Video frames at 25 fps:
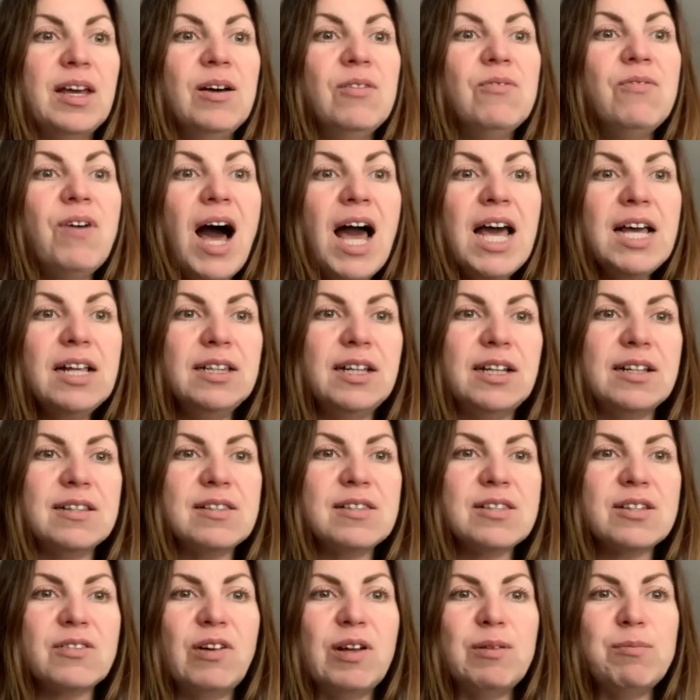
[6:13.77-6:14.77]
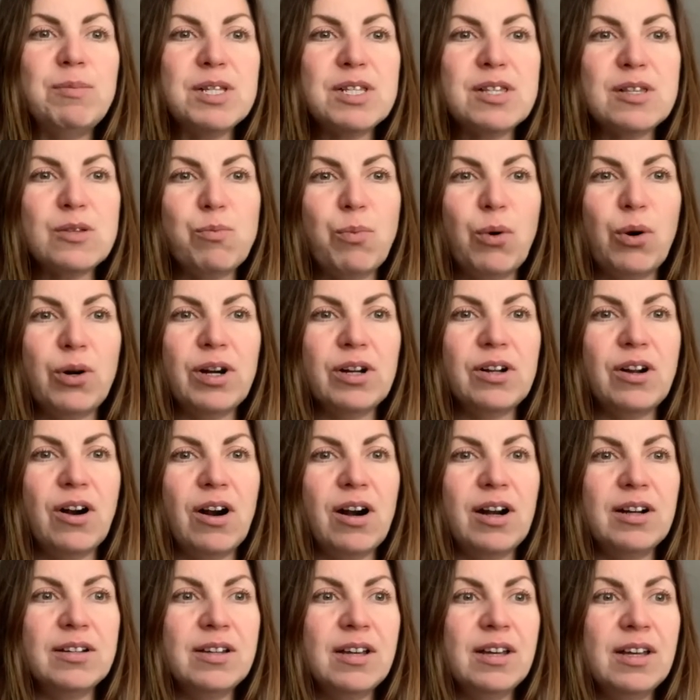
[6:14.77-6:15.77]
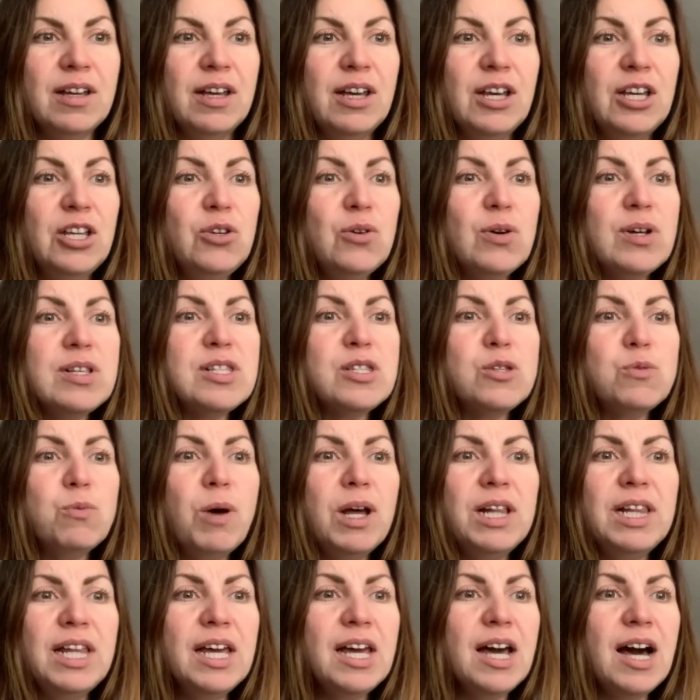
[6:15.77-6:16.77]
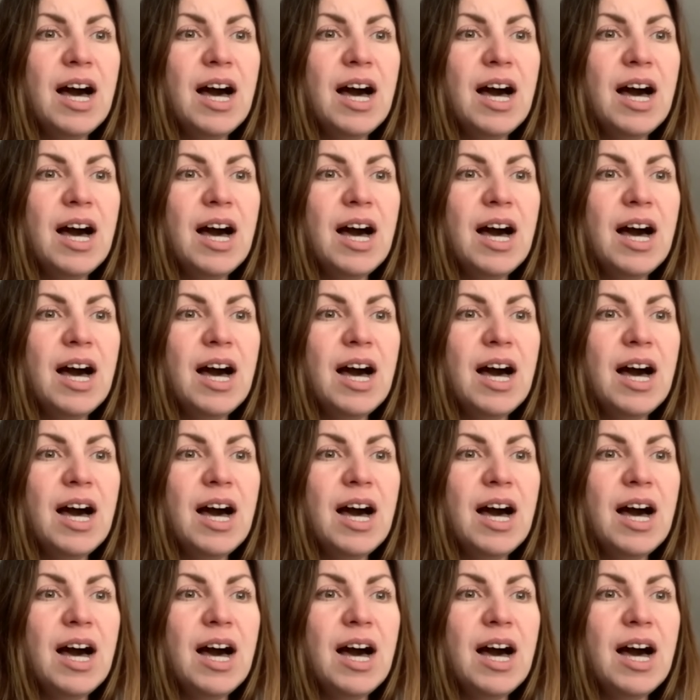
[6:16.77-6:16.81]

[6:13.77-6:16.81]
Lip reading: Violet, screamed Mrs. Beauregard, you are swelling